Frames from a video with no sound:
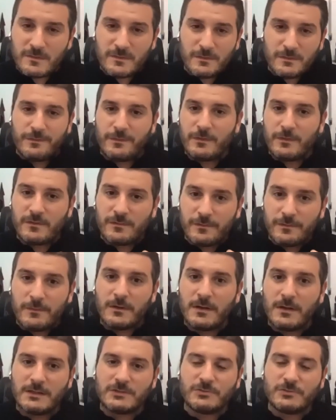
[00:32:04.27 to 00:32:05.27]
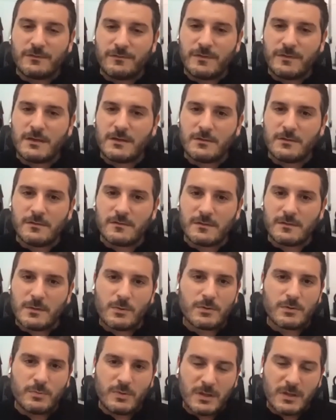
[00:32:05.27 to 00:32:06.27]
the first full electric vehicles that
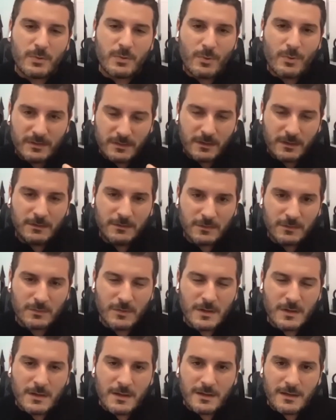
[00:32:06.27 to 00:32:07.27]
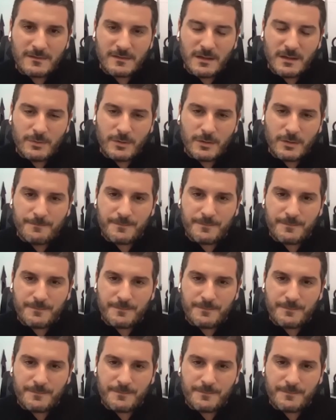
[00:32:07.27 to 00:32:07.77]
we went into as W.